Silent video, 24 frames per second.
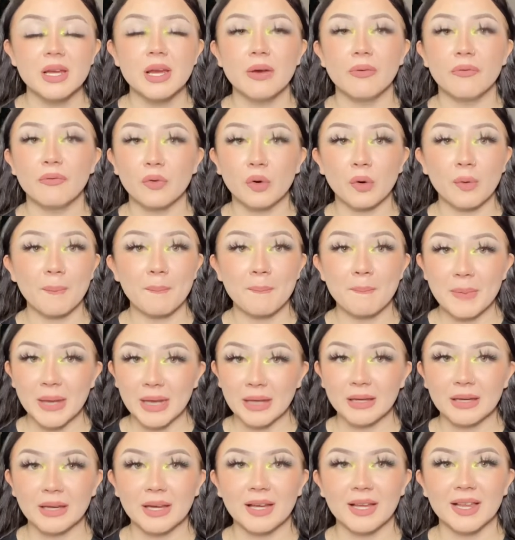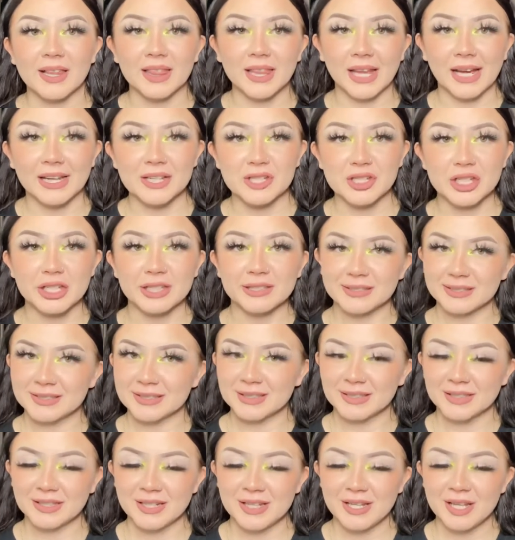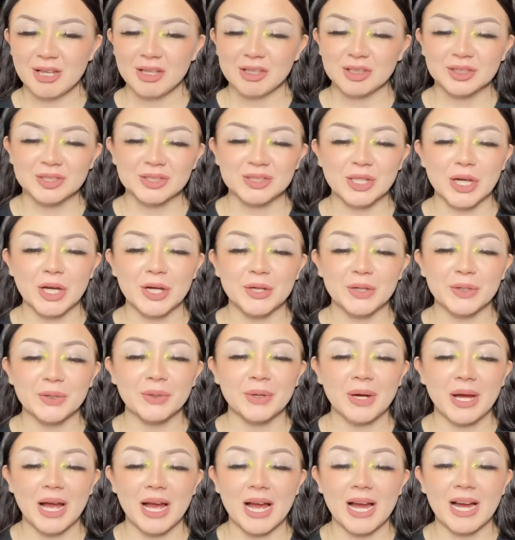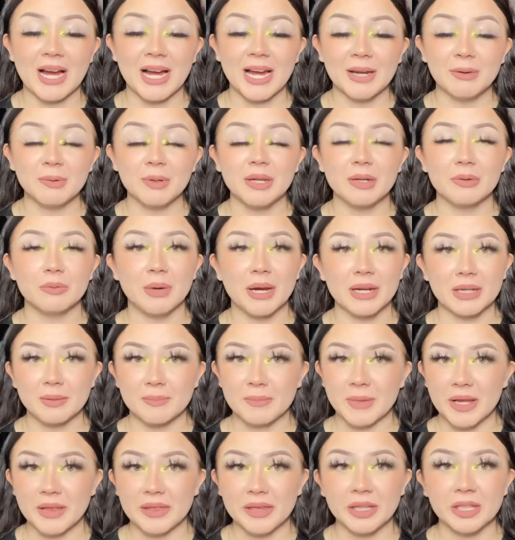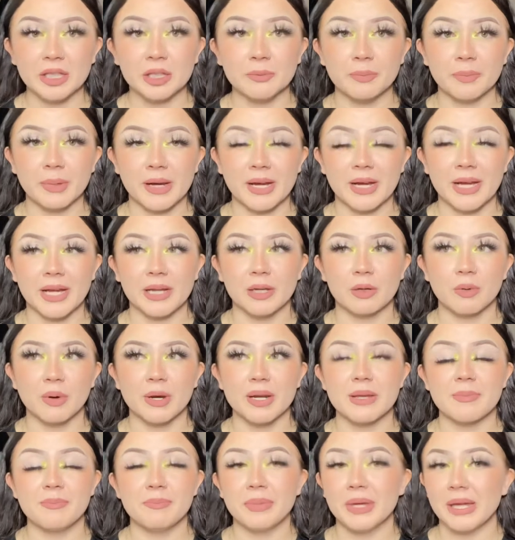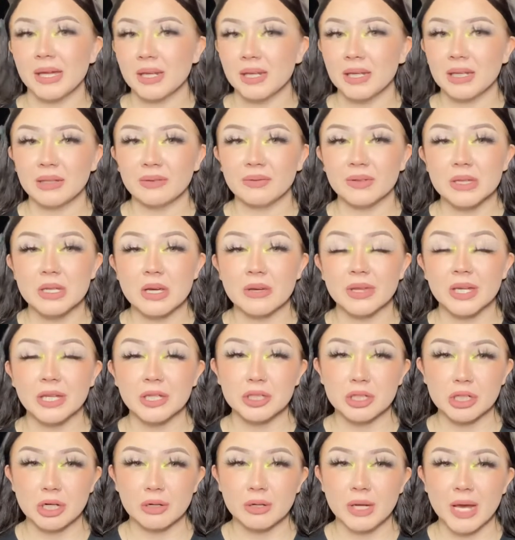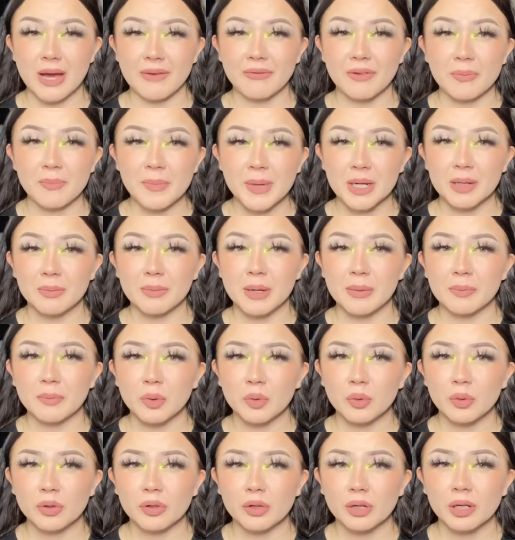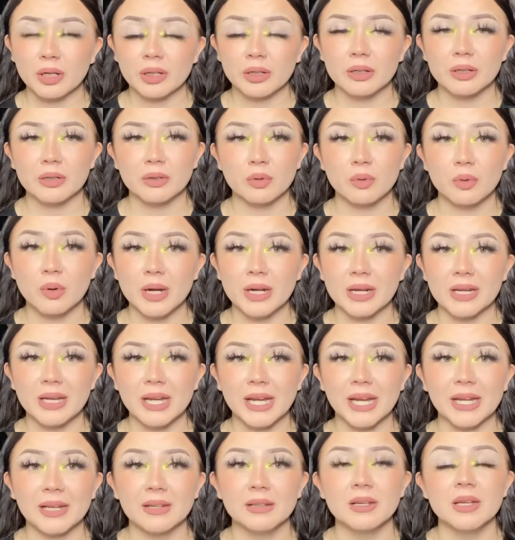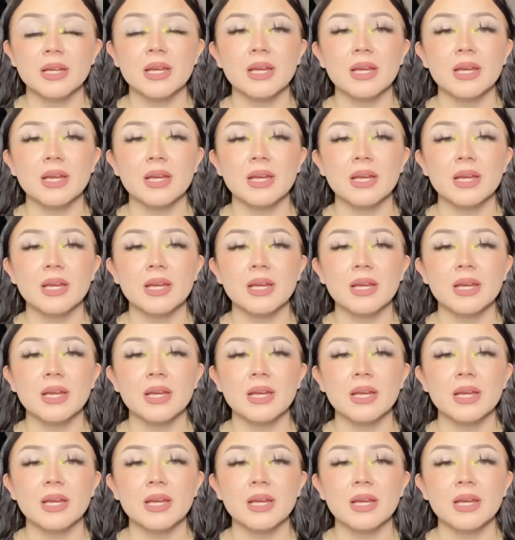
for mink lashes. So I would recommend that you buy quite a bit, even though they don't have a minimum order quantity.